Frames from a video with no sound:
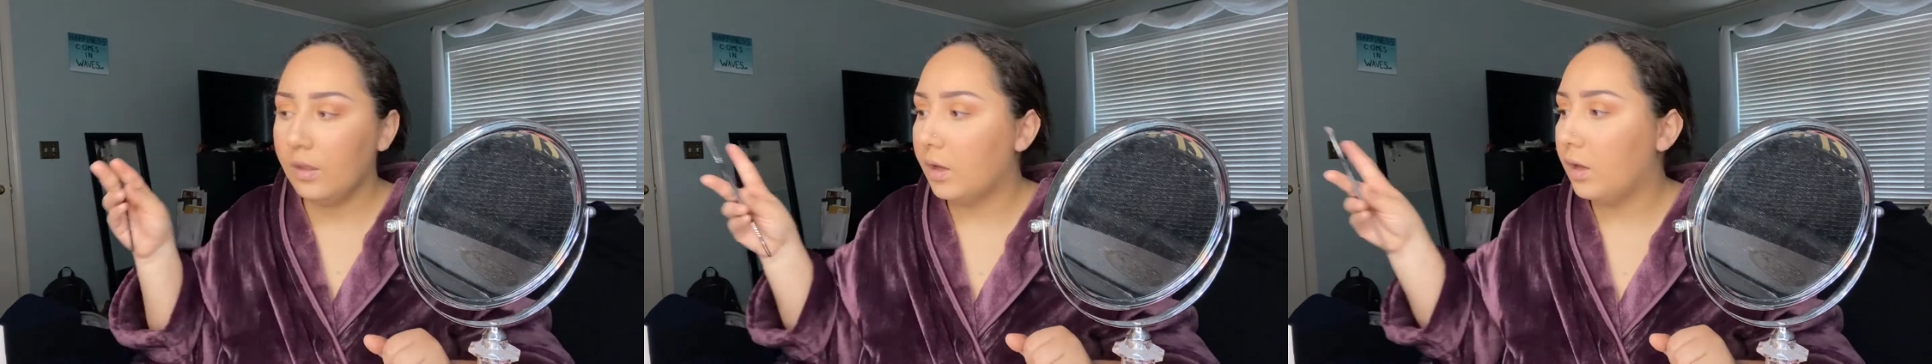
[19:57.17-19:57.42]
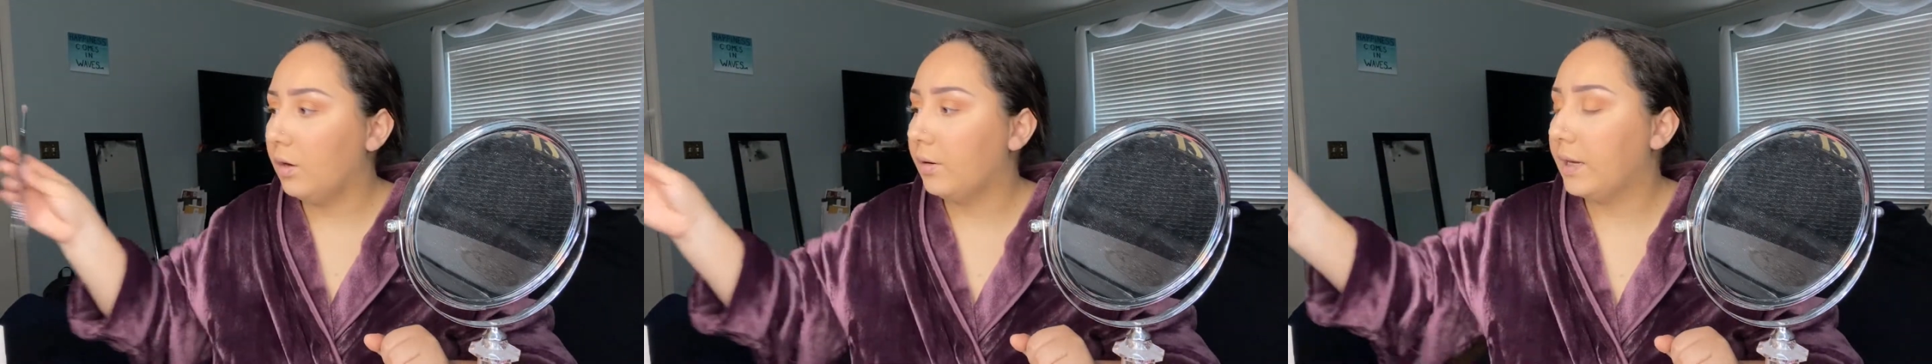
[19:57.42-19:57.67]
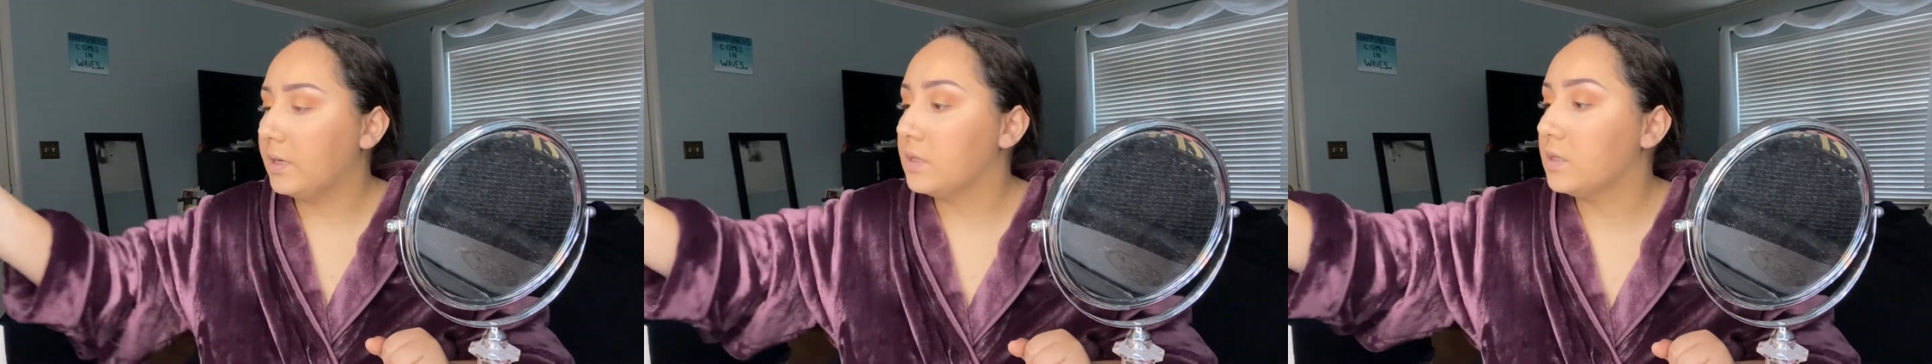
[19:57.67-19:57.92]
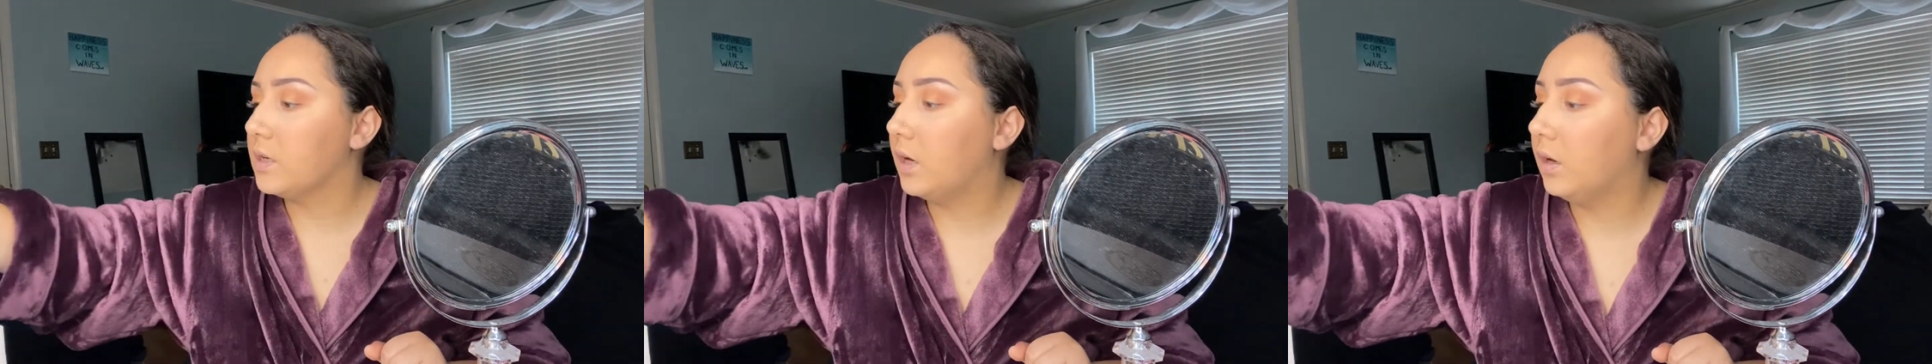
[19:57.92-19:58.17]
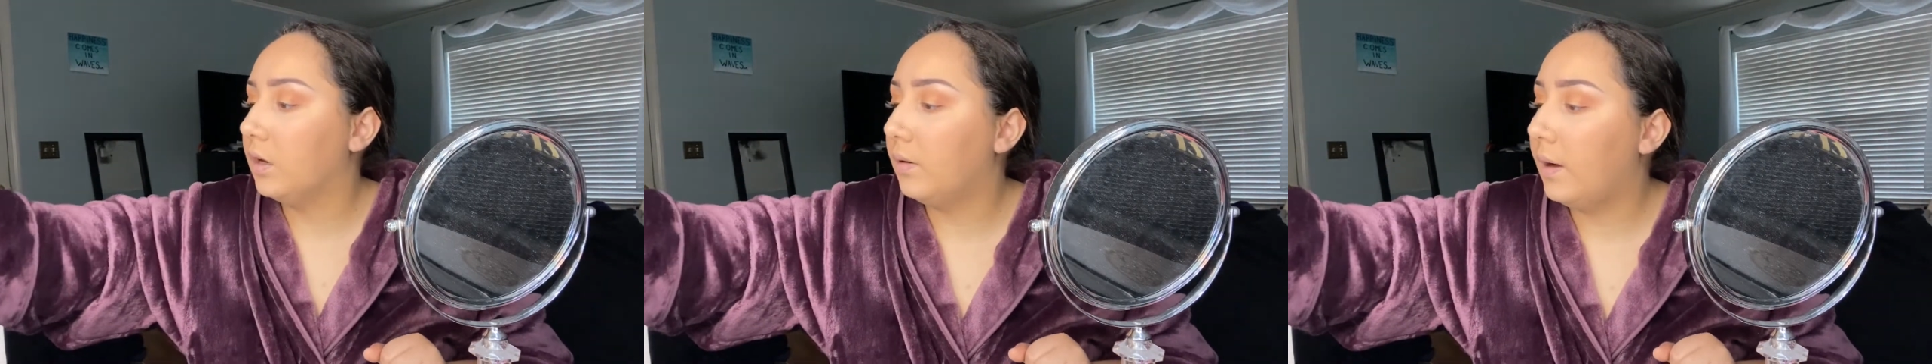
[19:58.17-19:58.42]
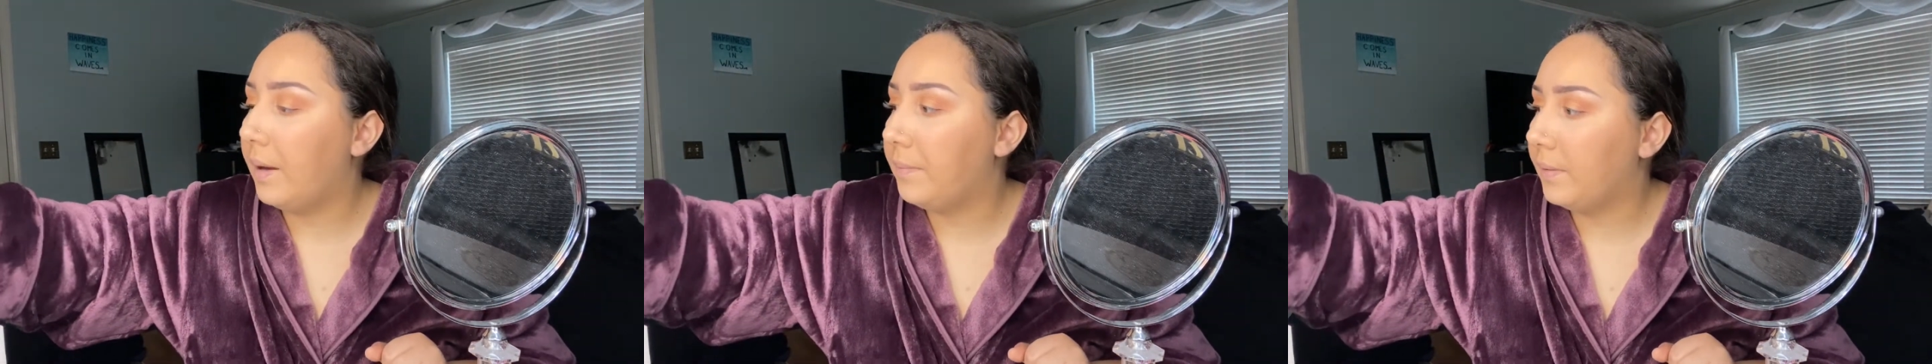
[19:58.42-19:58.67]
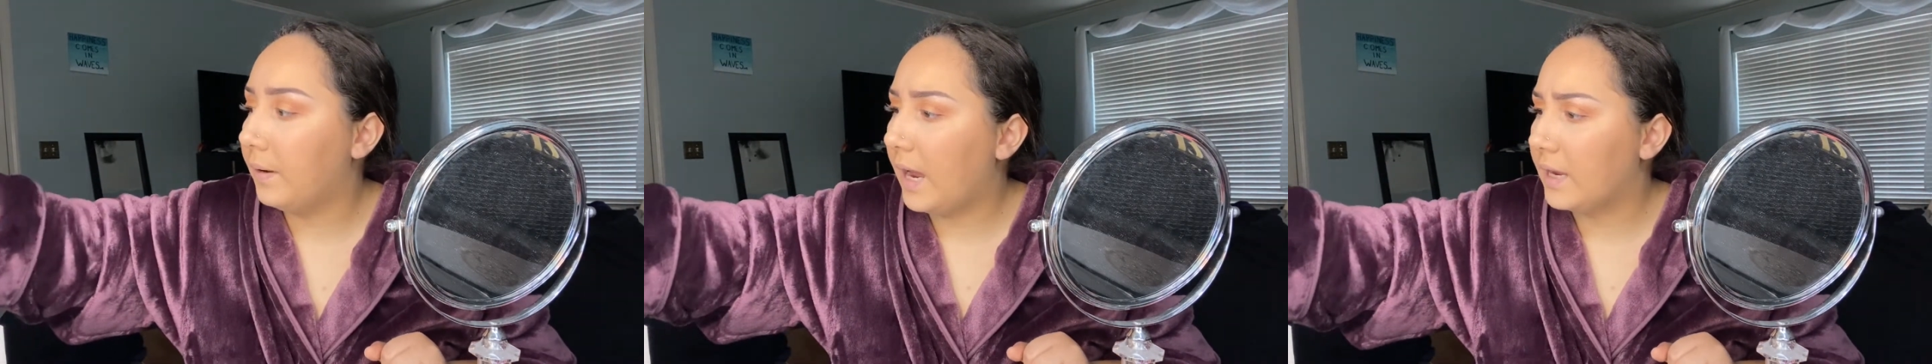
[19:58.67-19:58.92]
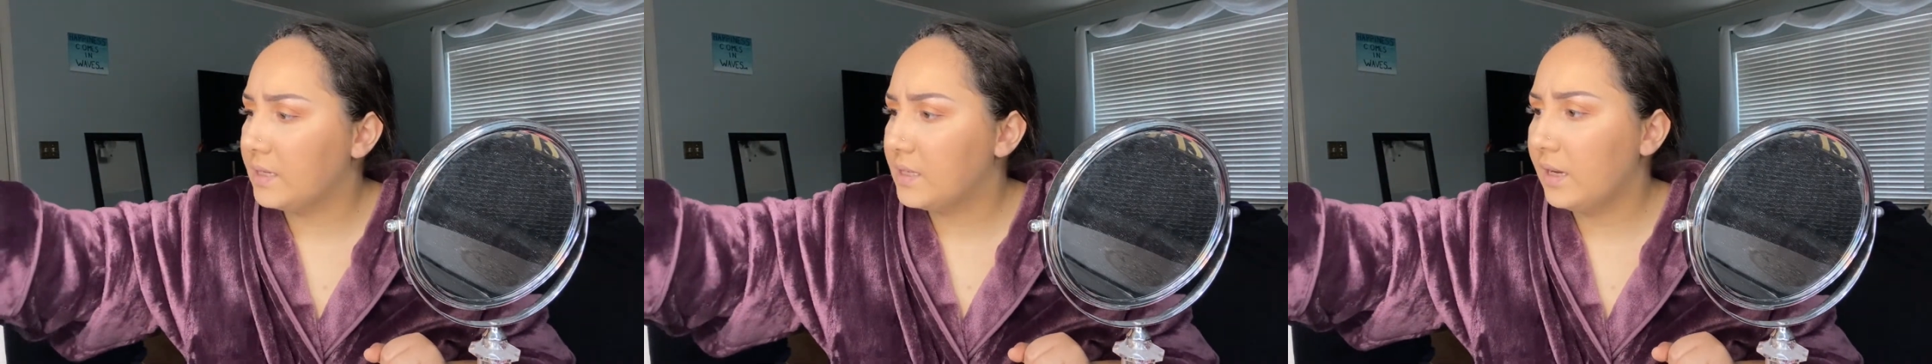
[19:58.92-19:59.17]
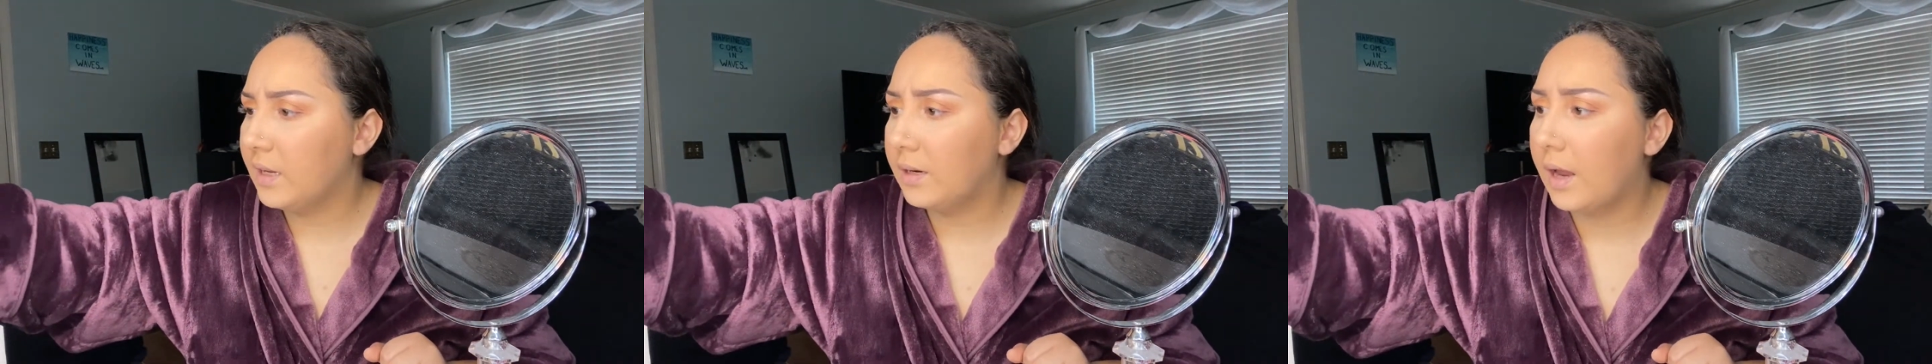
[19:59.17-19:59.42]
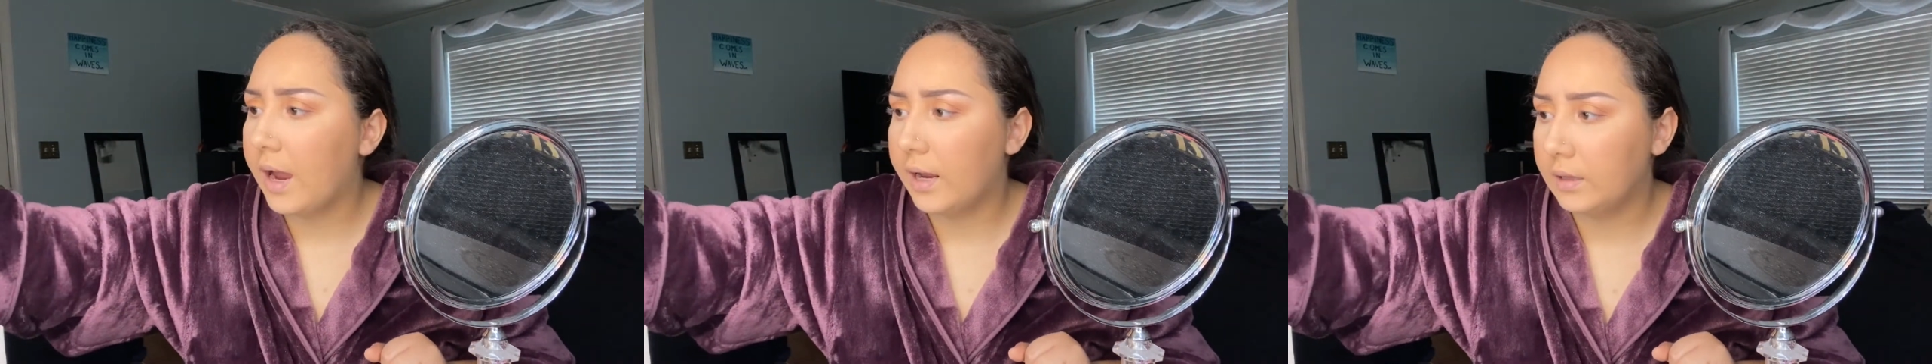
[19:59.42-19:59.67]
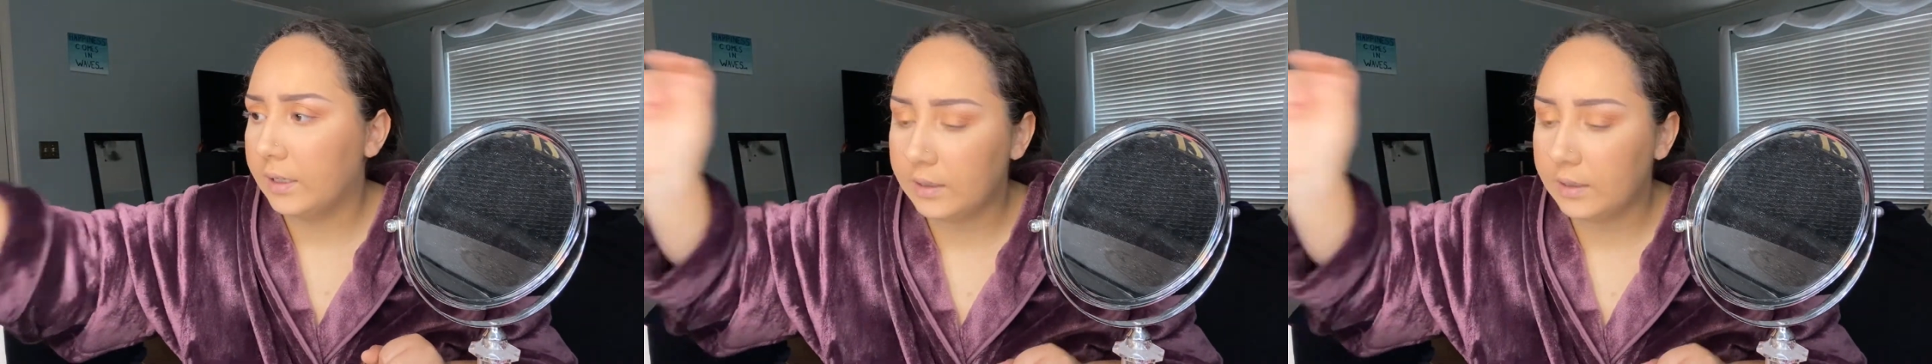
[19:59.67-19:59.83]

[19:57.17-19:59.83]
Okay, so I guess I can highlight